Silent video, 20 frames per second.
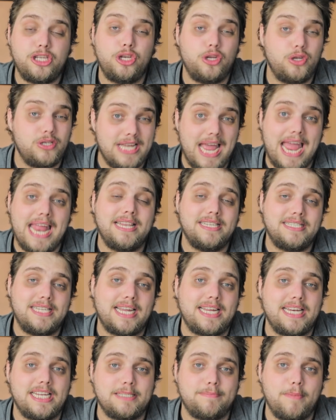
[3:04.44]
so you do 10
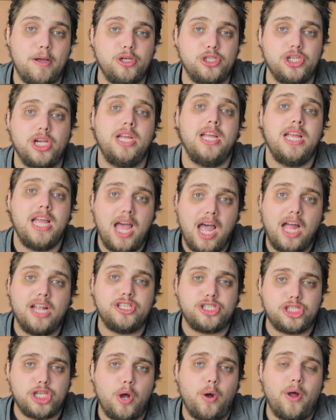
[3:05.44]
second exposure,
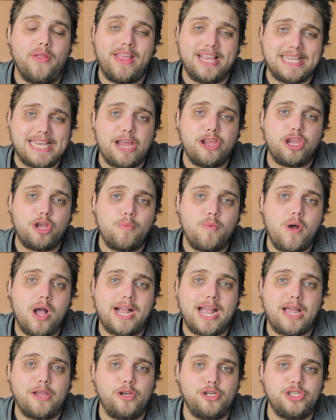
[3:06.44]
and so on. That's how you can
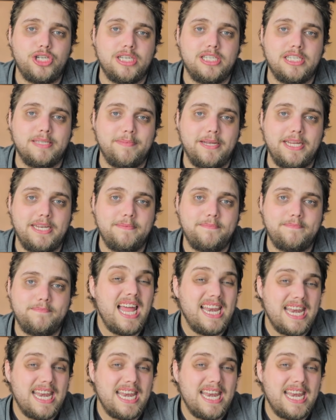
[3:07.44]
work out your shutter speed.